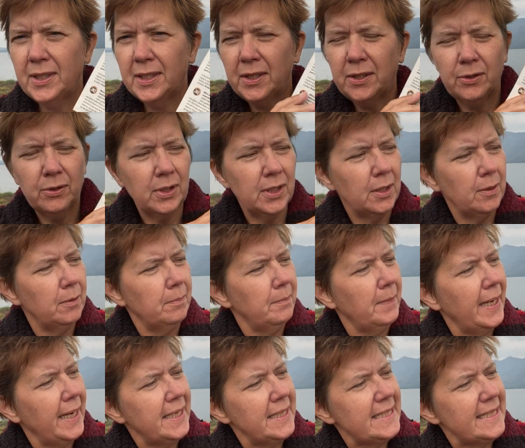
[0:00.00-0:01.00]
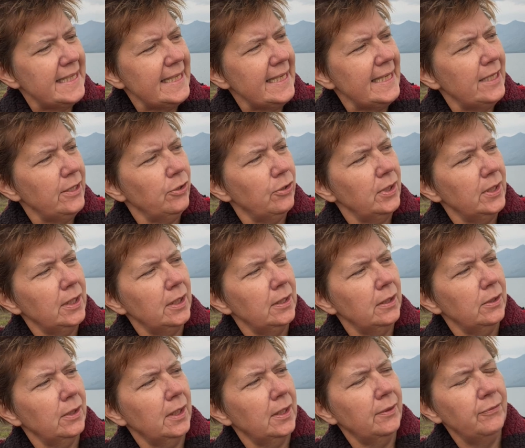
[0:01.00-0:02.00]
their little magazine, their
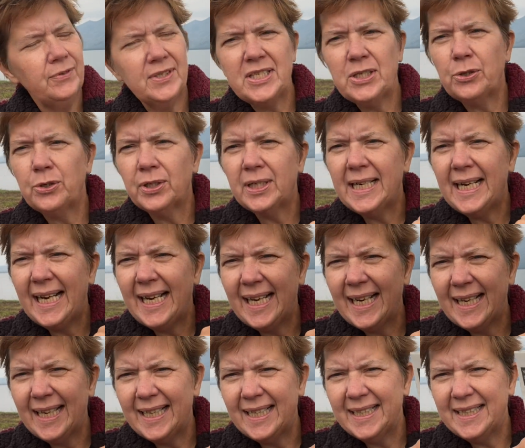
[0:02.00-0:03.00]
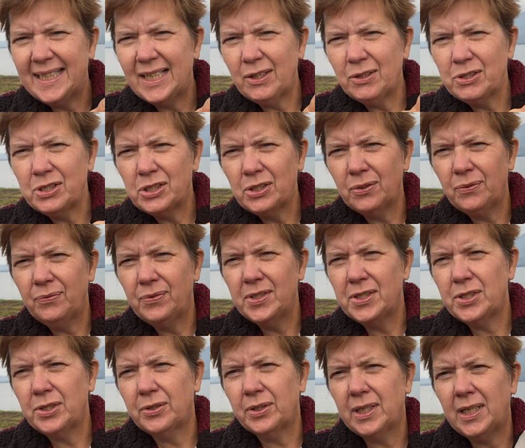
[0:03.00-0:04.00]
little visitor guide, Yellowstone
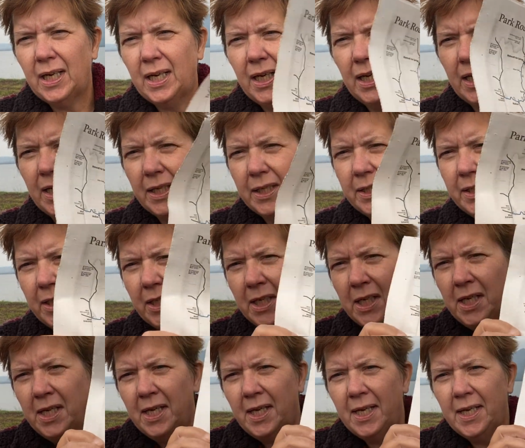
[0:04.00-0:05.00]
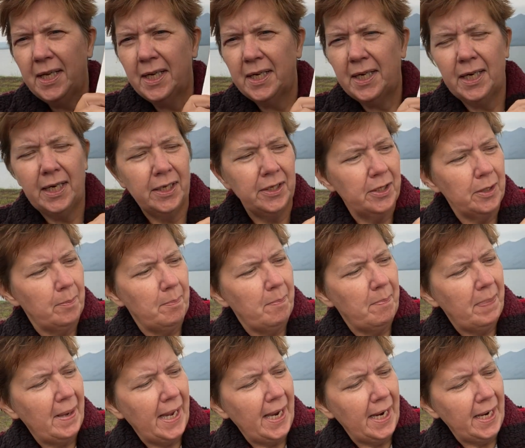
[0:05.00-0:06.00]
visitor guide, and on the
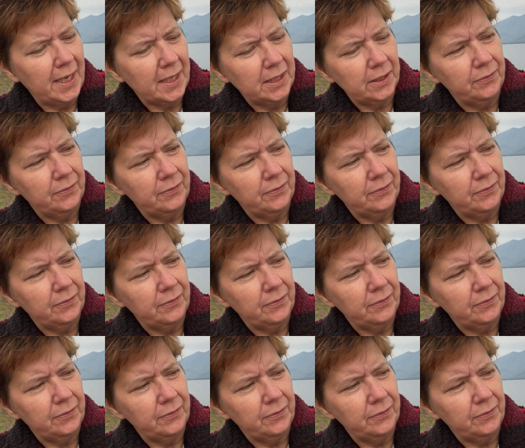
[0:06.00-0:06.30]
back